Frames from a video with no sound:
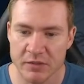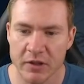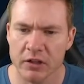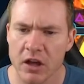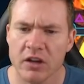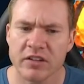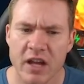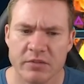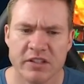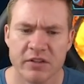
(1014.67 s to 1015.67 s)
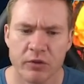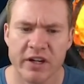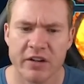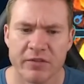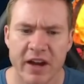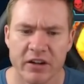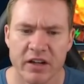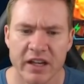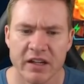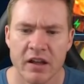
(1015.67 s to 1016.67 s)
been a long time since I've run any Fire
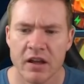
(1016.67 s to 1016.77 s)
Knight.